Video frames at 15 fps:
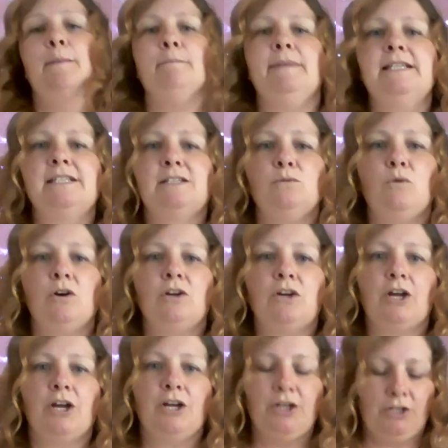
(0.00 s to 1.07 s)
Mr.
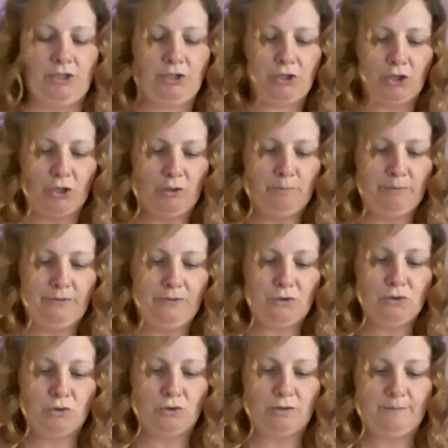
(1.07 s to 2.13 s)
Wonka opened the
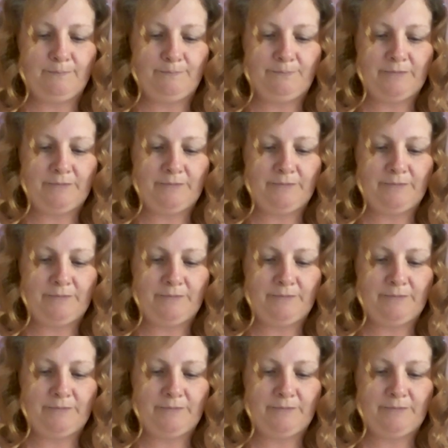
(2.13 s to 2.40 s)
door.